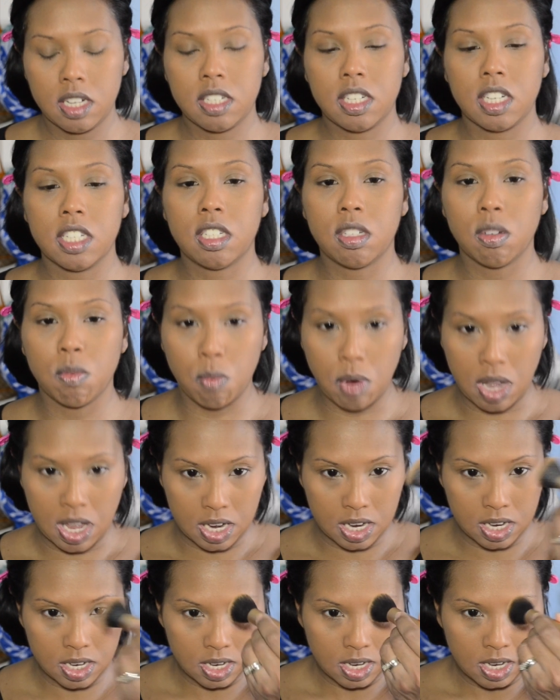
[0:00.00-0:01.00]
just to
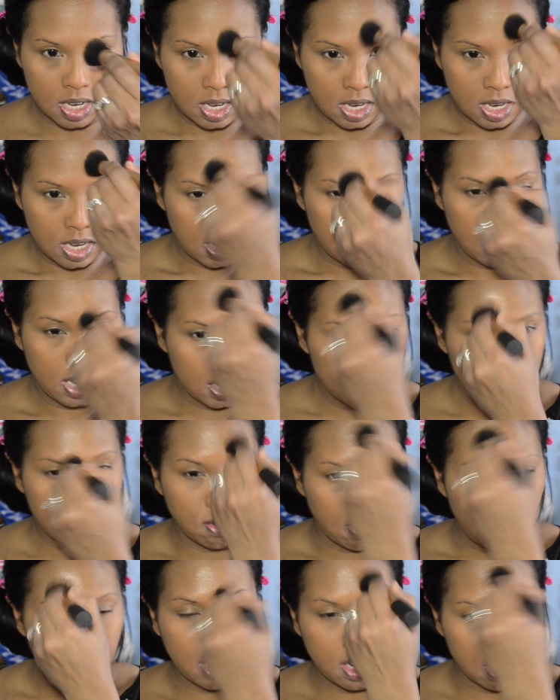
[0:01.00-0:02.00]
wet it
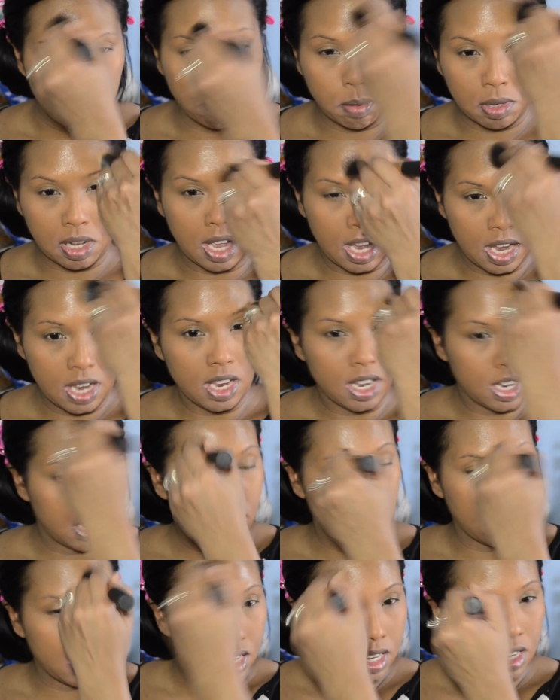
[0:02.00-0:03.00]
so I can apply
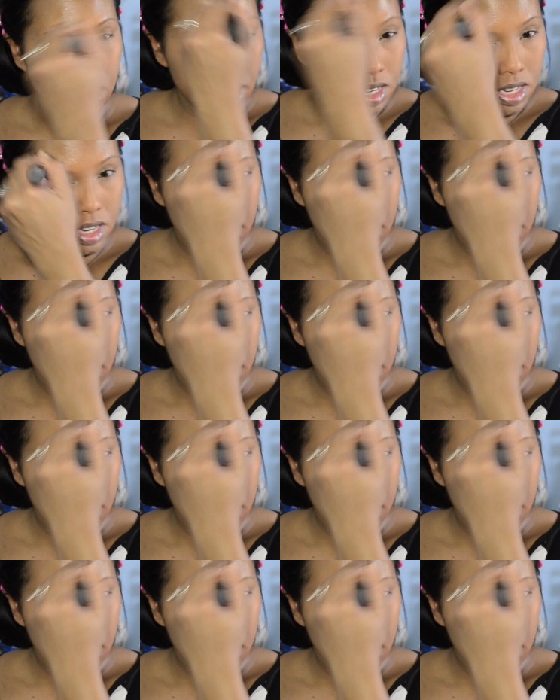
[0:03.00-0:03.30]
again.